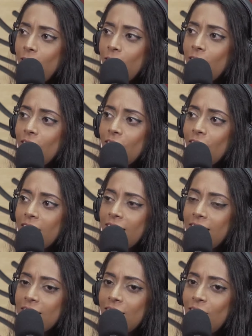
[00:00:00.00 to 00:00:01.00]
all of that,
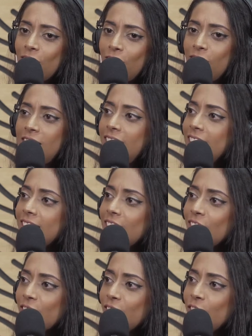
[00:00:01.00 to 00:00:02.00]
right? There's a lot of
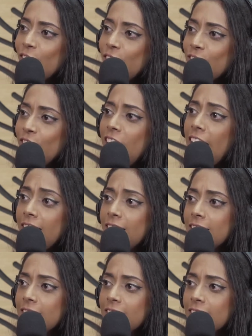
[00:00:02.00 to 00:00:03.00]
this focus on
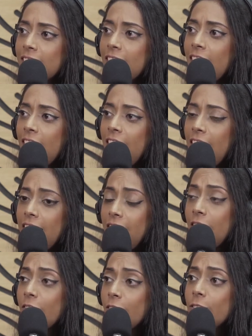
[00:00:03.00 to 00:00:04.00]
idols
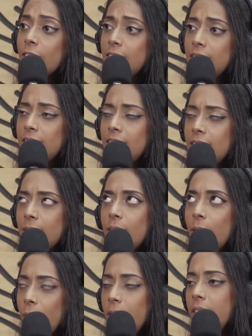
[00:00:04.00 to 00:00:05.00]
and influencers as
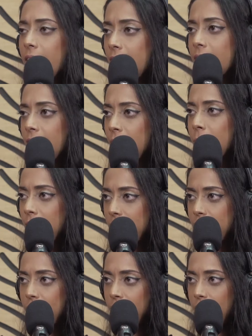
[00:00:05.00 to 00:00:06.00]
well. That
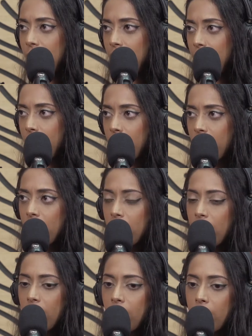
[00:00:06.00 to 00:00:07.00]
applies to anywhere.
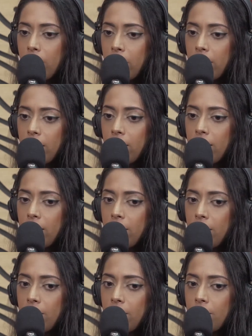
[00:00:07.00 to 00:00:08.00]
But
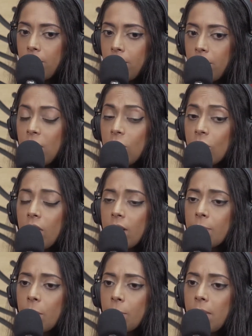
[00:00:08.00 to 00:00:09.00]
yeah, you're
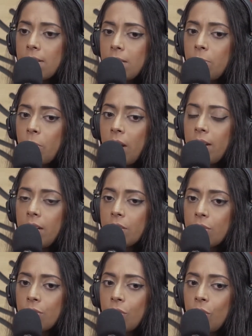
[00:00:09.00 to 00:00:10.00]
right about personal
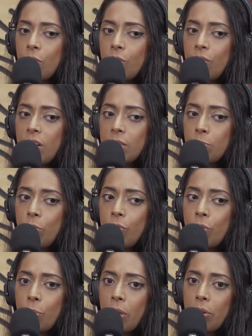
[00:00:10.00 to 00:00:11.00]
branding. So a lot of it has
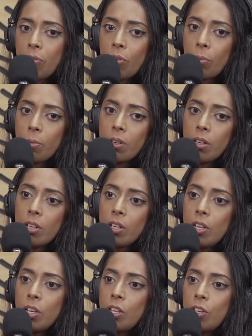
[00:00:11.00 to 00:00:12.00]
moved away from
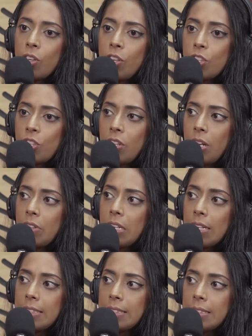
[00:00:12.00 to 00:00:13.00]
traditional
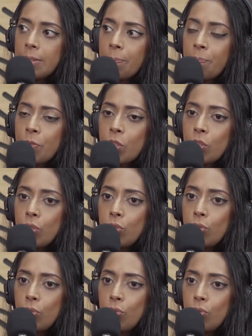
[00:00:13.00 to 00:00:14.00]
advertising
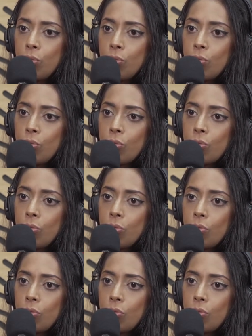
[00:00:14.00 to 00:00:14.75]
to